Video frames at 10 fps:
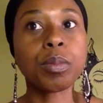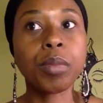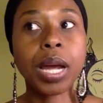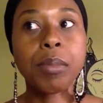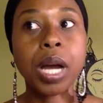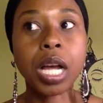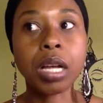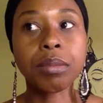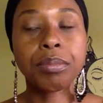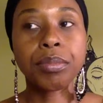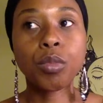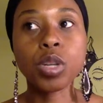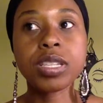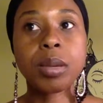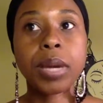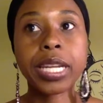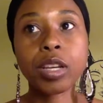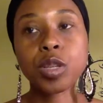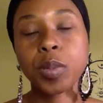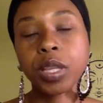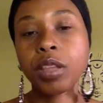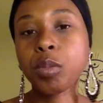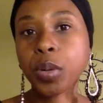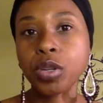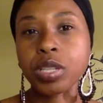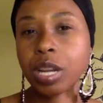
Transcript: my mom, with somebody else, with the other person.